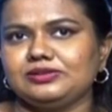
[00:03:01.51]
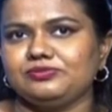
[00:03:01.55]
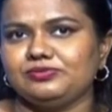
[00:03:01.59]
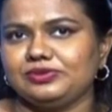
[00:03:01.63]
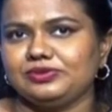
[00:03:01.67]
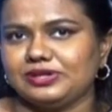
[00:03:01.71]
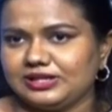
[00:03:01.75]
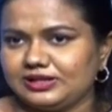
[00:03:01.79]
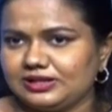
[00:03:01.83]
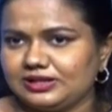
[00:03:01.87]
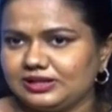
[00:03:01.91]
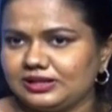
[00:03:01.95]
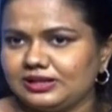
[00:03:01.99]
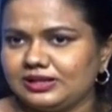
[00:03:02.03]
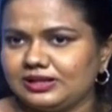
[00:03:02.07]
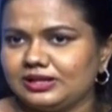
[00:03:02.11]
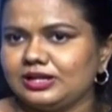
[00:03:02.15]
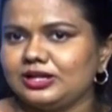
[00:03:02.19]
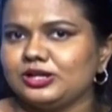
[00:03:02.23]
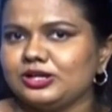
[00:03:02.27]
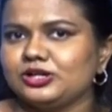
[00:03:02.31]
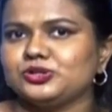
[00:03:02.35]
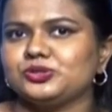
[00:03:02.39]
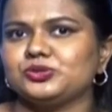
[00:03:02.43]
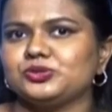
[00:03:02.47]
will
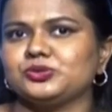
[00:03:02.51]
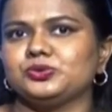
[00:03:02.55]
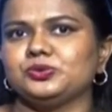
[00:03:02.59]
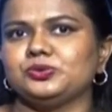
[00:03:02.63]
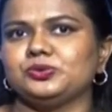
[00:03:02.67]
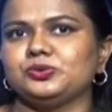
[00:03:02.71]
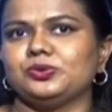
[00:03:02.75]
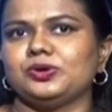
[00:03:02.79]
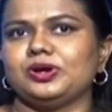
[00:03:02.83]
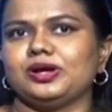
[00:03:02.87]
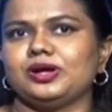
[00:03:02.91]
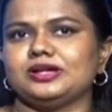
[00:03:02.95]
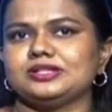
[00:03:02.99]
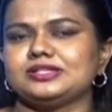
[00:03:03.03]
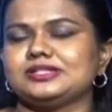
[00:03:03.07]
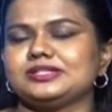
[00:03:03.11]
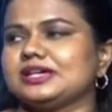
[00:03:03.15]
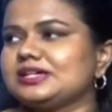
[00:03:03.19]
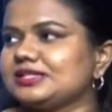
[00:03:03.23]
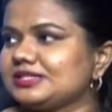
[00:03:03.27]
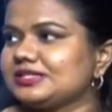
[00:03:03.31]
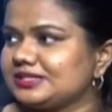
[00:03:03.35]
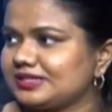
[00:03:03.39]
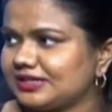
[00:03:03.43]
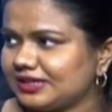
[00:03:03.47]
to
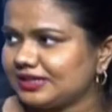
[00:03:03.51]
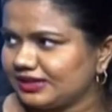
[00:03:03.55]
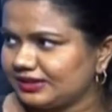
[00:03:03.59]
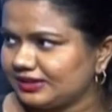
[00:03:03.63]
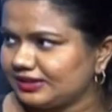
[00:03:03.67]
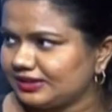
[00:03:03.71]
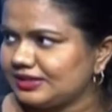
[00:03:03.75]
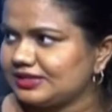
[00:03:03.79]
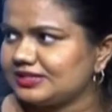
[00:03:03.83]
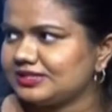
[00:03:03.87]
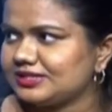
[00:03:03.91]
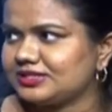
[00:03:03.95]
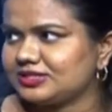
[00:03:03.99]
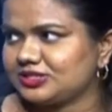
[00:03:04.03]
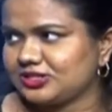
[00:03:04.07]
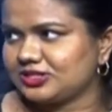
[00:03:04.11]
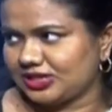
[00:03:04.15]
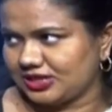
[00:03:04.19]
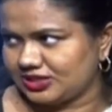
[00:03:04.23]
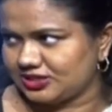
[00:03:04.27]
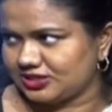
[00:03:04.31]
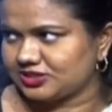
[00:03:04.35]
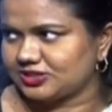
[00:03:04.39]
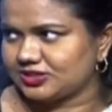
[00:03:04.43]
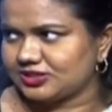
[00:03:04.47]
sustain these
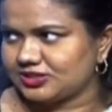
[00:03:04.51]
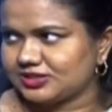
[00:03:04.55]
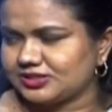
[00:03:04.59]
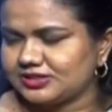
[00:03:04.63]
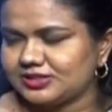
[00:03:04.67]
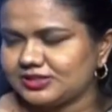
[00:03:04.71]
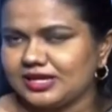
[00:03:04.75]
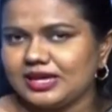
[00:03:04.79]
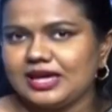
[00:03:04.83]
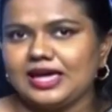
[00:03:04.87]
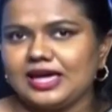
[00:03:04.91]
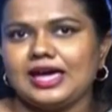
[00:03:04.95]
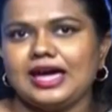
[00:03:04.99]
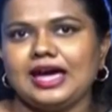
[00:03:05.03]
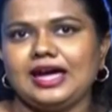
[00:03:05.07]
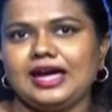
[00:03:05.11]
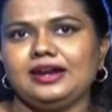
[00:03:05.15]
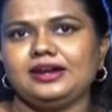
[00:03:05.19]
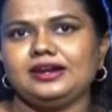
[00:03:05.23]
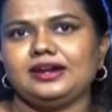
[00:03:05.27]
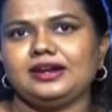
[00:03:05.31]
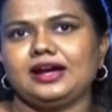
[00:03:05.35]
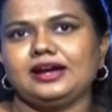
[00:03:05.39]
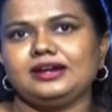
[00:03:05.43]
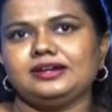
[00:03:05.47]
changes.
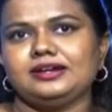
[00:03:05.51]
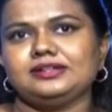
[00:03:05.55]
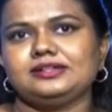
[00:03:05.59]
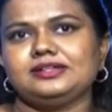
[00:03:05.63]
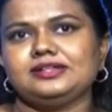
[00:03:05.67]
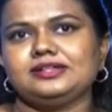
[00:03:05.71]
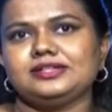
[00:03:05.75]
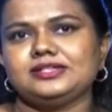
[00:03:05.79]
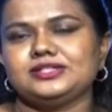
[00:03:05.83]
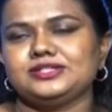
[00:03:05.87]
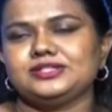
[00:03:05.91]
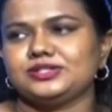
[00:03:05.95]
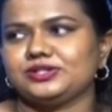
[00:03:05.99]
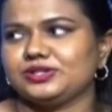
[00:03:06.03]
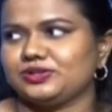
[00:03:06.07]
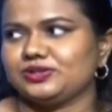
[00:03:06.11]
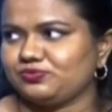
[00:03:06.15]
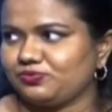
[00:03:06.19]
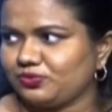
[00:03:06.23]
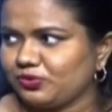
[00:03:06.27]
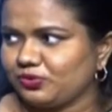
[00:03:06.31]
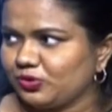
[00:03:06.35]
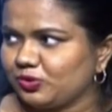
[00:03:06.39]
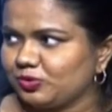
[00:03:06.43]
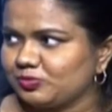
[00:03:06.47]
And under these
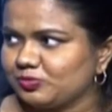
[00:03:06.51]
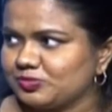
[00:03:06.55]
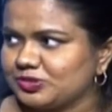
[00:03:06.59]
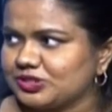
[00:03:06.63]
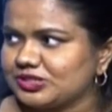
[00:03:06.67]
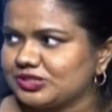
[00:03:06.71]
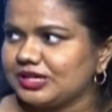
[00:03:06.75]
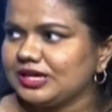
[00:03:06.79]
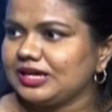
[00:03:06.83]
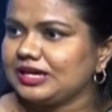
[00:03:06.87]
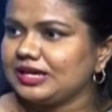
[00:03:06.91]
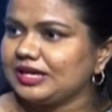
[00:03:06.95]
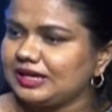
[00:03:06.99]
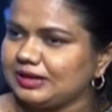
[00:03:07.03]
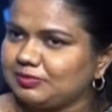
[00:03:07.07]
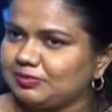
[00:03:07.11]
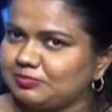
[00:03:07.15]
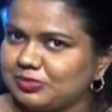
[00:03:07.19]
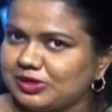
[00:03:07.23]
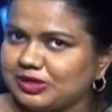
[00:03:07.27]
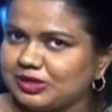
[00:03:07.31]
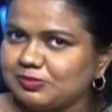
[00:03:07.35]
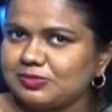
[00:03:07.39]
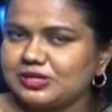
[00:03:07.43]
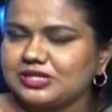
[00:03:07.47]
reforms,
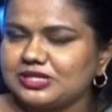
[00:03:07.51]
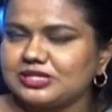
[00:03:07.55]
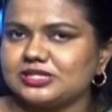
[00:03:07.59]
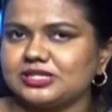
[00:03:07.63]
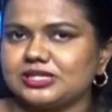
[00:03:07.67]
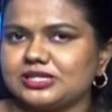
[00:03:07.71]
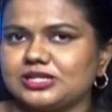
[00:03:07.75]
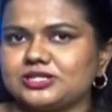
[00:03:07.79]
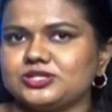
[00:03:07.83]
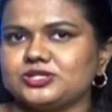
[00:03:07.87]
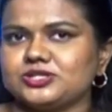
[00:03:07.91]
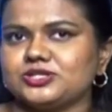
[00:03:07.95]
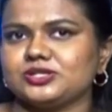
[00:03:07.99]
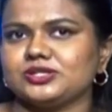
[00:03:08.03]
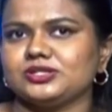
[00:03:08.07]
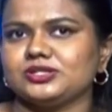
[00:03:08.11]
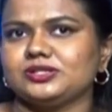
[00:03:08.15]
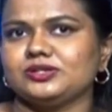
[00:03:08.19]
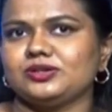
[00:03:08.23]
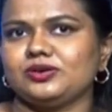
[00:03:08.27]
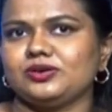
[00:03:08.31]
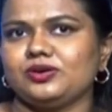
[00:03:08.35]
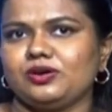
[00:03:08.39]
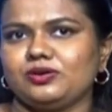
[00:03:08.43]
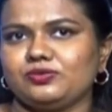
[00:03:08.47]

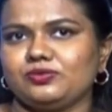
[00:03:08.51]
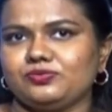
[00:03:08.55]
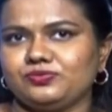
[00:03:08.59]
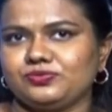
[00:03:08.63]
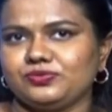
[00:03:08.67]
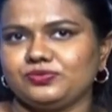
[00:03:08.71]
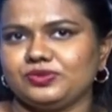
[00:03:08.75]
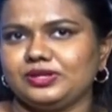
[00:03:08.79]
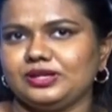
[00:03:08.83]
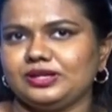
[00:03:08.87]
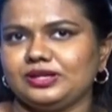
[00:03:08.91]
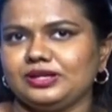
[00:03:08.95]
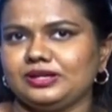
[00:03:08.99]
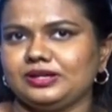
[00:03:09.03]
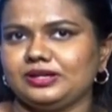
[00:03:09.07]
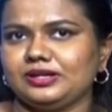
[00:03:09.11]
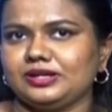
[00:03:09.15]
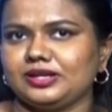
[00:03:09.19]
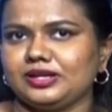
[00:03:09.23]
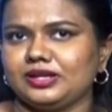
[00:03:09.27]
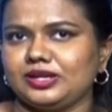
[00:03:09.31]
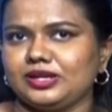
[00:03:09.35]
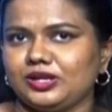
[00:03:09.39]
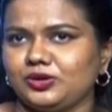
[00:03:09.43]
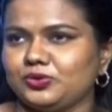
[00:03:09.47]
implementation of the
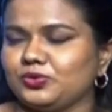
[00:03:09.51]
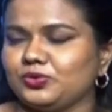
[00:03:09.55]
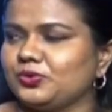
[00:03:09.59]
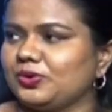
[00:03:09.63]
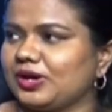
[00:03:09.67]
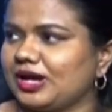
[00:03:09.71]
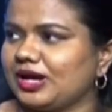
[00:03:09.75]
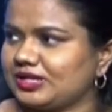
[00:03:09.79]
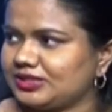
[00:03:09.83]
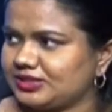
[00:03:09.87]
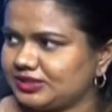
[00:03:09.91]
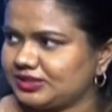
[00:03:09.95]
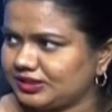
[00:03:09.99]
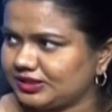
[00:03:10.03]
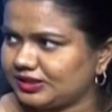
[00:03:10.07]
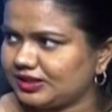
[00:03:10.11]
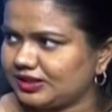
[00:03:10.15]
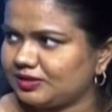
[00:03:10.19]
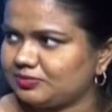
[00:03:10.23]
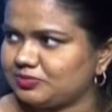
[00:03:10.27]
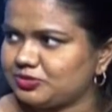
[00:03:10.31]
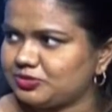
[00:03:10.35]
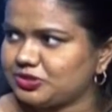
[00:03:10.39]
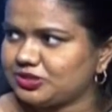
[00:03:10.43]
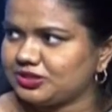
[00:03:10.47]
new
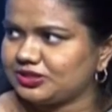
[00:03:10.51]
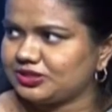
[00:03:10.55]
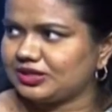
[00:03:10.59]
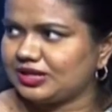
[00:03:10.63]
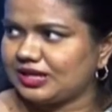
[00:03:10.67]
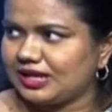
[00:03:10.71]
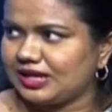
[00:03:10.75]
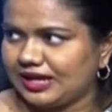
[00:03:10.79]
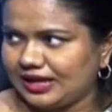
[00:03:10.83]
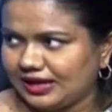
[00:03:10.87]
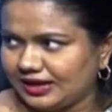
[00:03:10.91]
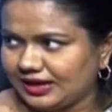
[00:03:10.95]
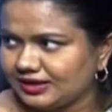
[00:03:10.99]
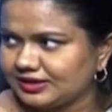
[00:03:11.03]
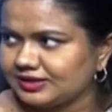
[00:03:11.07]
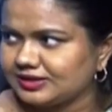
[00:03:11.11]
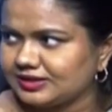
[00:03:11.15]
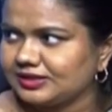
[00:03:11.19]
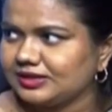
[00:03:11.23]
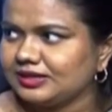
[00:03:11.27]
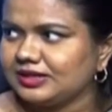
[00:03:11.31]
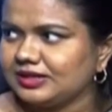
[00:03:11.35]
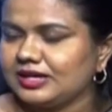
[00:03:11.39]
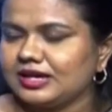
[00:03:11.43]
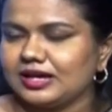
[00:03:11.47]
Anti-Corruption Act
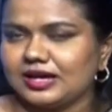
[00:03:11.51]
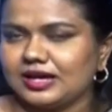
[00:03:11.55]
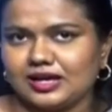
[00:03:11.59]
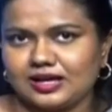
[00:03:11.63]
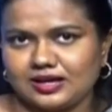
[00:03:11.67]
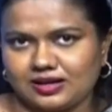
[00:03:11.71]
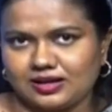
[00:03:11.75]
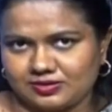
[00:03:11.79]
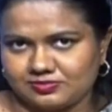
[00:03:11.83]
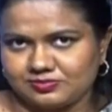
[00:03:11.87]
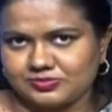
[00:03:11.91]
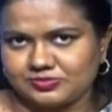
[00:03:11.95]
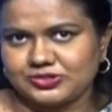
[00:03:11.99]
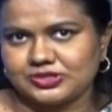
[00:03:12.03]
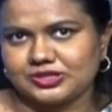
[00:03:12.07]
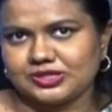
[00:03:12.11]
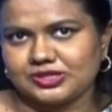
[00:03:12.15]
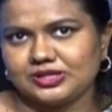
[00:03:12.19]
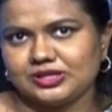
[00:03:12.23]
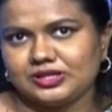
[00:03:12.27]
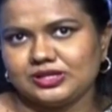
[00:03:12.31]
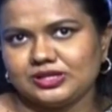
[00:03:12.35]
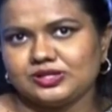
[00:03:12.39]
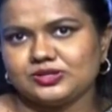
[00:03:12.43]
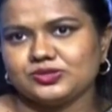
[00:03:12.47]
comes.
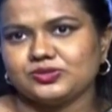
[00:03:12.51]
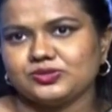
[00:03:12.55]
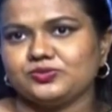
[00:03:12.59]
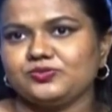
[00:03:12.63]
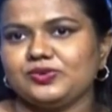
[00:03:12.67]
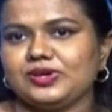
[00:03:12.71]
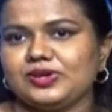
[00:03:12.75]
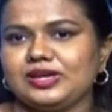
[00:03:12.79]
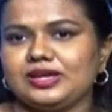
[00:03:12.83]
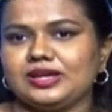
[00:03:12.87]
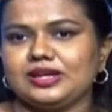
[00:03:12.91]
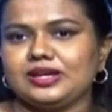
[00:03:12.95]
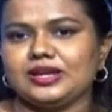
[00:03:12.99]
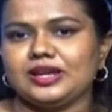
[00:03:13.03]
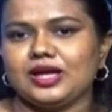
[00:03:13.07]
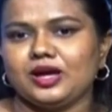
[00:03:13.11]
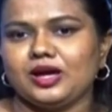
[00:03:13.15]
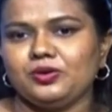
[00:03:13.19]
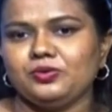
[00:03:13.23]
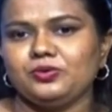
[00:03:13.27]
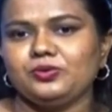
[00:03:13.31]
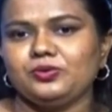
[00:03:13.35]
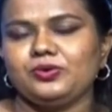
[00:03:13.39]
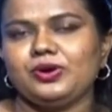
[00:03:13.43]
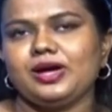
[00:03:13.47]
So we
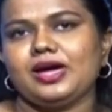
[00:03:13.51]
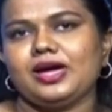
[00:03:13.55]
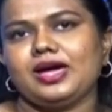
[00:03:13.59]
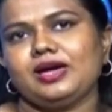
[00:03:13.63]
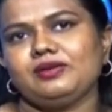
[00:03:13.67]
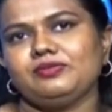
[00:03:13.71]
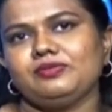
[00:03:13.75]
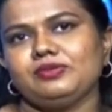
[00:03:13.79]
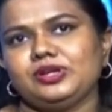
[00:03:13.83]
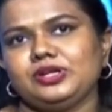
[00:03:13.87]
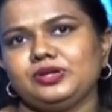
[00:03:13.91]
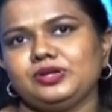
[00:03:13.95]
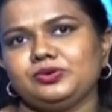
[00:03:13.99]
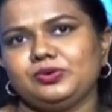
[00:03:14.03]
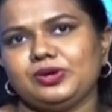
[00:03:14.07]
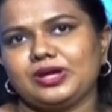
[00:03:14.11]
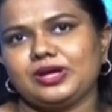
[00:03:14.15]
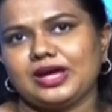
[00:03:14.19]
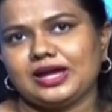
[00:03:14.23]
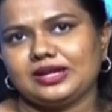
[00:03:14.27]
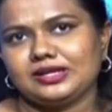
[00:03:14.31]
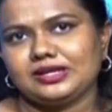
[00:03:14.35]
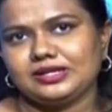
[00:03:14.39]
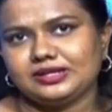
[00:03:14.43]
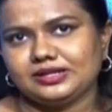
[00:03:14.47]
now have a new
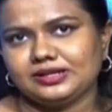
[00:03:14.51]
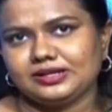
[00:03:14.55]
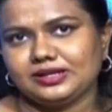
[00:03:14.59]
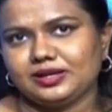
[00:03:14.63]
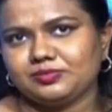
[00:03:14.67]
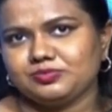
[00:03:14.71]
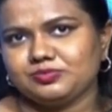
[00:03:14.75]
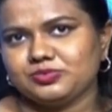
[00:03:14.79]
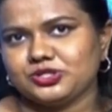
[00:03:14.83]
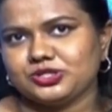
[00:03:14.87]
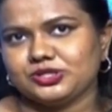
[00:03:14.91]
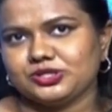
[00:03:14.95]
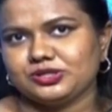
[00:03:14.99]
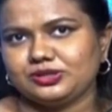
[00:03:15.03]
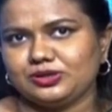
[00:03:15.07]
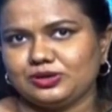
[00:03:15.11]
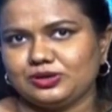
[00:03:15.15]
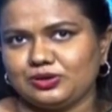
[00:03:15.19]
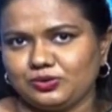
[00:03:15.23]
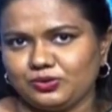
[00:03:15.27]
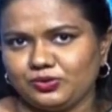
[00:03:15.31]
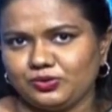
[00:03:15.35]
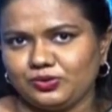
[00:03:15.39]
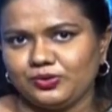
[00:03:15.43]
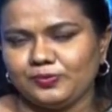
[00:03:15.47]
anti-corruption
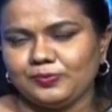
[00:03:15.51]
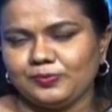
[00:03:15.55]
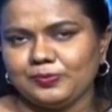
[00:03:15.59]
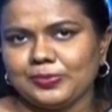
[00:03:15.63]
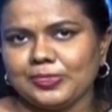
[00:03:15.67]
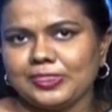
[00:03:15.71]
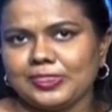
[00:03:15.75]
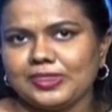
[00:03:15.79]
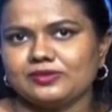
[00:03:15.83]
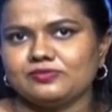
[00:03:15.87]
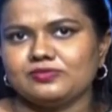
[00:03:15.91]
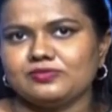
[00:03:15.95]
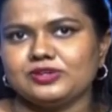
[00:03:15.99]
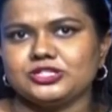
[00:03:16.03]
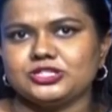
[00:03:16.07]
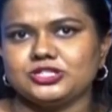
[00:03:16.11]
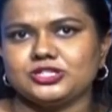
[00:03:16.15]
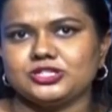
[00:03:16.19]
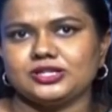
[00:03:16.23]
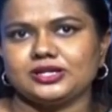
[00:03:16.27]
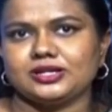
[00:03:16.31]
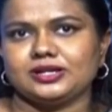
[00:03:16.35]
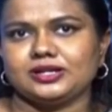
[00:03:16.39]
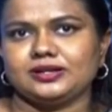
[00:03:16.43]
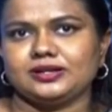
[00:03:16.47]
law which